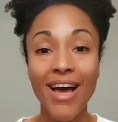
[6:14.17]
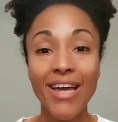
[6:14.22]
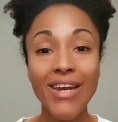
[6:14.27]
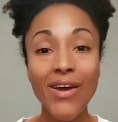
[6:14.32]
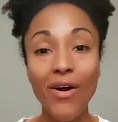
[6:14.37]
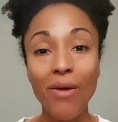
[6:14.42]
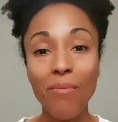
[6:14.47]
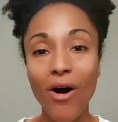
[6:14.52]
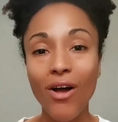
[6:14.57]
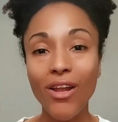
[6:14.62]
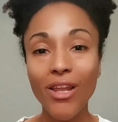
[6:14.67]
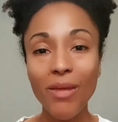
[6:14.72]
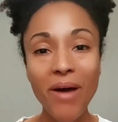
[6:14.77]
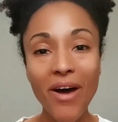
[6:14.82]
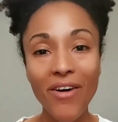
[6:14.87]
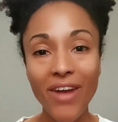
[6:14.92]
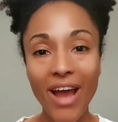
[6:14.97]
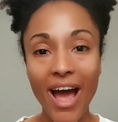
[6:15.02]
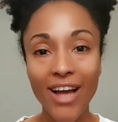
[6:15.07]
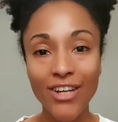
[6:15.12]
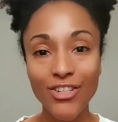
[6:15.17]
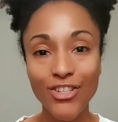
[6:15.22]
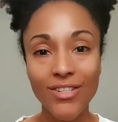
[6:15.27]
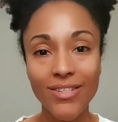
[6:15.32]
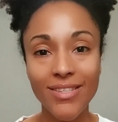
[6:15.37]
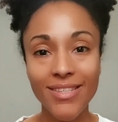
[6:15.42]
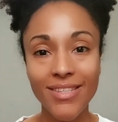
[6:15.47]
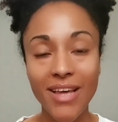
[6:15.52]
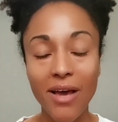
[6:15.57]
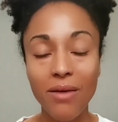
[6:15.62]
Now, I'm all about
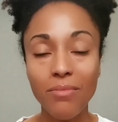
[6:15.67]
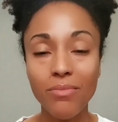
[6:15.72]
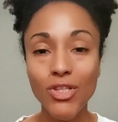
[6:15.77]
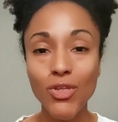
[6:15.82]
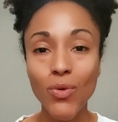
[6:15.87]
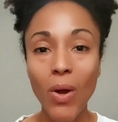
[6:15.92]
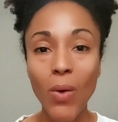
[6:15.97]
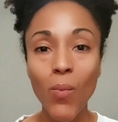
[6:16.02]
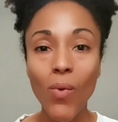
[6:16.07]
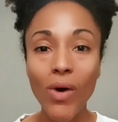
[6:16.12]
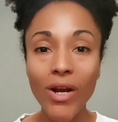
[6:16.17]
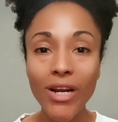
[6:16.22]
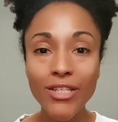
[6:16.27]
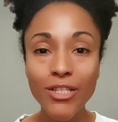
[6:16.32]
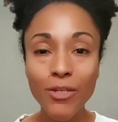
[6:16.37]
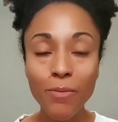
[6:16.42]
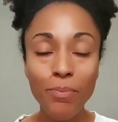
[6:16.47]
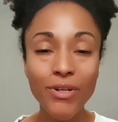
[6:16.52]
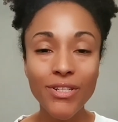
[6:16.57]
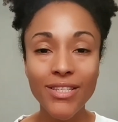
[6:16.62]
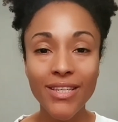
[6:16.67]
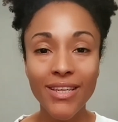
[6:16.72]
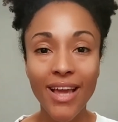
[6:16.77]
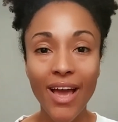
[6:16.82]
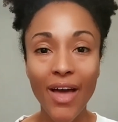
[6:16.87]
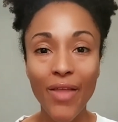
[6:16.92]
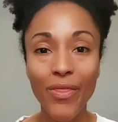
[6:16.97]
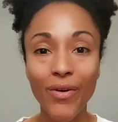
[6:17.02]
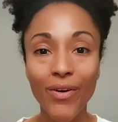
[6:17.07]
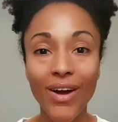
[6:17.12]
action steps, so I wanted to put
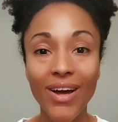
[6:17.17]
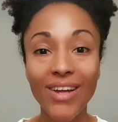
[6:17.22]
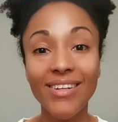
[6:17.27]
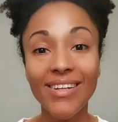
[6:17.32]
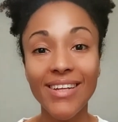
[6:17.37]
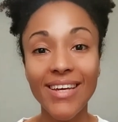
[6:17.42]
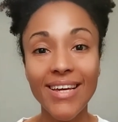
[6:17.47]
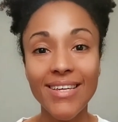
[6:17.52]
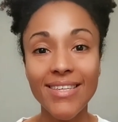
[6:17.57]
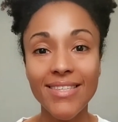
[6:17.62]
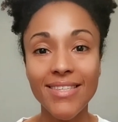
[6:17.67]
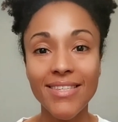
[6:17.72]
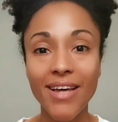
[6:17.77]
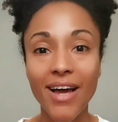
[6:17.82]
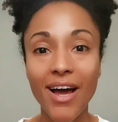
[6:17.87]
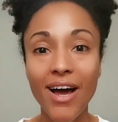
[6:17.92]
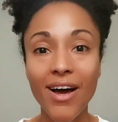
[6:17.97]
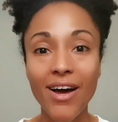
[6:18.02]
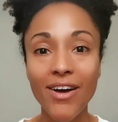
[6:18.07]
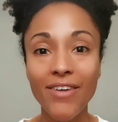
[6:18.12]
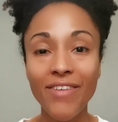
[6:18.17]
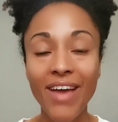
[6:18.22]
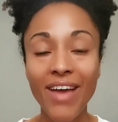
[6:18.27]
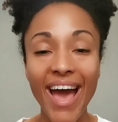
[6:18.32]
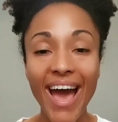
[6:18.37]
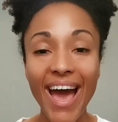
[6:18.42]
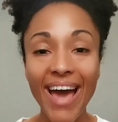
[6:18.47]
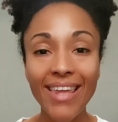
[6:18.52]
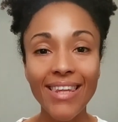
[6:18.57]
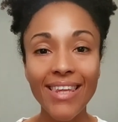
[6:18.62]
together a list
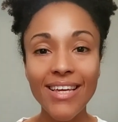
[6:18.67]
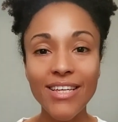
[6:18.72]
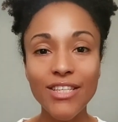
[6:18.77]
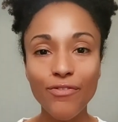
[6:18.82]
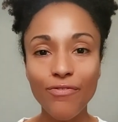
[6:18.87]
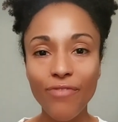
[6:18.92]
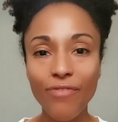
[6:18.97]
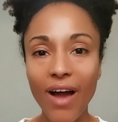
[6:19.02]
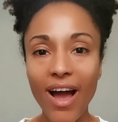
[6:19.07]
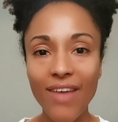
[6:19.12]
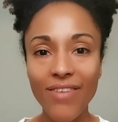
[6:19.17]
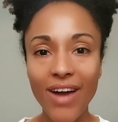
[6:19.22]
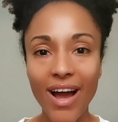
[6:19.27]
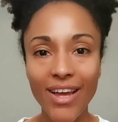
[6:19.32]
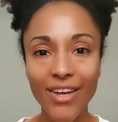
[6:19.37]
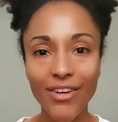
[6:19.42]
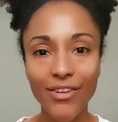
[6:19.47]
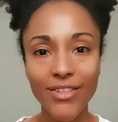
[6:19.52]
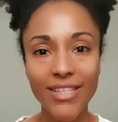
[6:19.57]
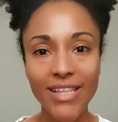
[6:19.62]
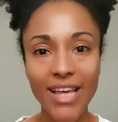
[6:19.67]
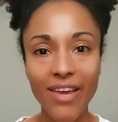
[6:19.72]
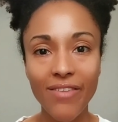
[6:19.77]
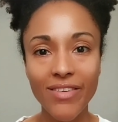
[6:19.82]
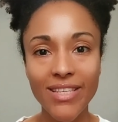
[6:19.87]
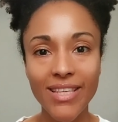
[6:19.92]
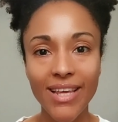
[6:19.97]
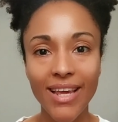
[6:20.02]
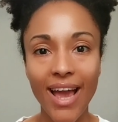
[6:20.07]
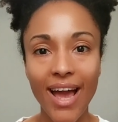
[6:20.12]
of at least 5 high yield
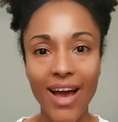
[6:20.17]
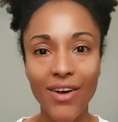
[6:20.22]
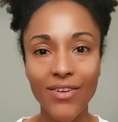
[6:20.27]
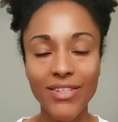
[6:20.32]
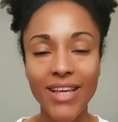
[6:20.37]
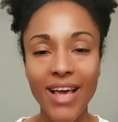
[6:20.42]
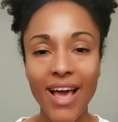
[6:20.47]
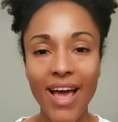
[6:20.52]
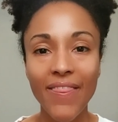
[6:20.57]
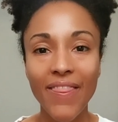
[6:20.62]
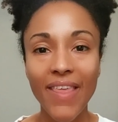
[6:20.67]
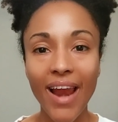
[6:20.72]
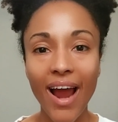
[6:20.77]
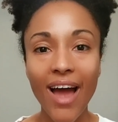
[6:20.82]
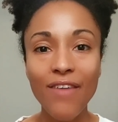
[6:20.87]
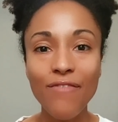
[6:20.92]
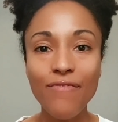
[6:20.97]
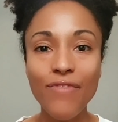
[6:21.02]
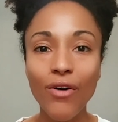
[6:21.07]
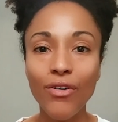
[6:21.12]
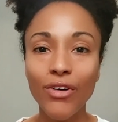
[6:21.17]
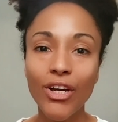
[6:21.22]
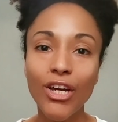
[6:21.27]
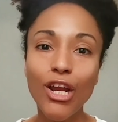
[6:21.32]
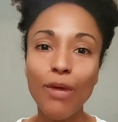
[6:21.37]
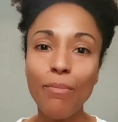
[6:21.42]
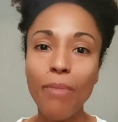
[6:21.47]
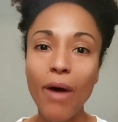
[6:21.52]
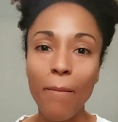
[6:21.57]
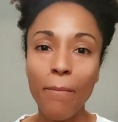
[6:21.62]
savings accounts that I felt
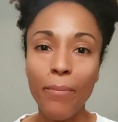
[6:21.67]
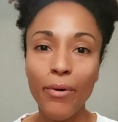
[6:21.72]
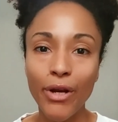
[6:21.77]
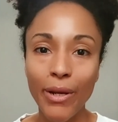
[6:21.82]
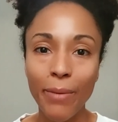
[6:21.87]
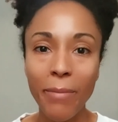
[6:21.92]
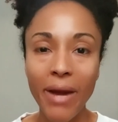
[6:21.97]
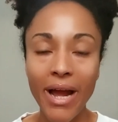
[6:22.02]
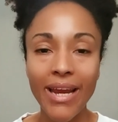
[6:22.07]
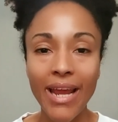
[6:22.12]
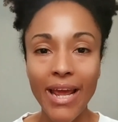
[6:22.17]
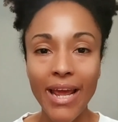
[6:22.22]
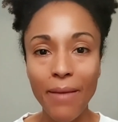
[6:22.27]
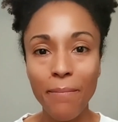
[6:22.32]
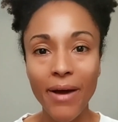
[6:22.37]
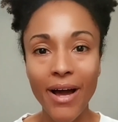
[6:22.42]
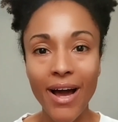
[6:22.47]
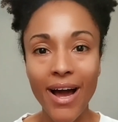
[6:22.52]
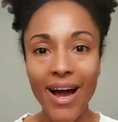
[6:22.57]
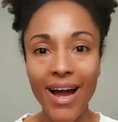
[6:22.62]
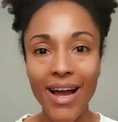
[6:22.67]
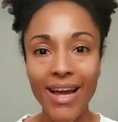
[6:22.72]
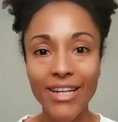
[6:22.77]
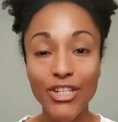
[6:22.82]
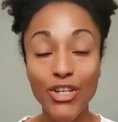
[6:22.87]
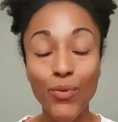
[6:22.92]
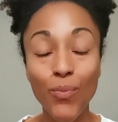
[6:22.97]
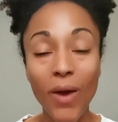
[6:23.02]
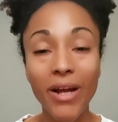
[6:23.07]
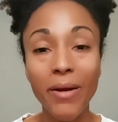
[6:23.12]
good about putting my name behind
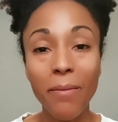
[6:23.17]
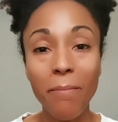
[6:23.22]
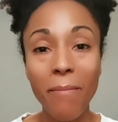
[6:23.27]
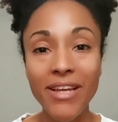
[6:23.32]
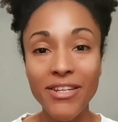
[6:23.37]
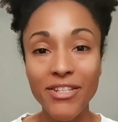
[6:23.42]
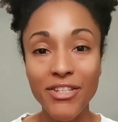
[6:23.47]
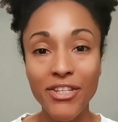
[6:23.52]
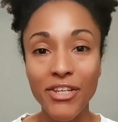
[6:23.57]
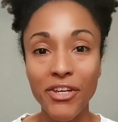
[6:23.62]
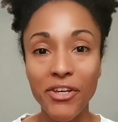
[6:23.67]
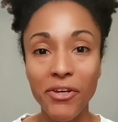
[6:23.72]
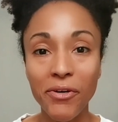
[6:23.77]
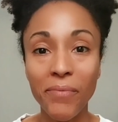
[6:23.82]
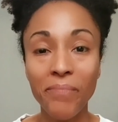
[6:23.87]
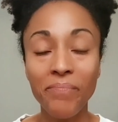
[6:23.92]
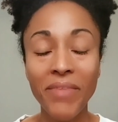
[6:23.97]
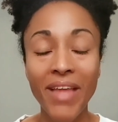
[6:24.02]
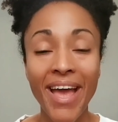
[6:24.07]
to recommend to you.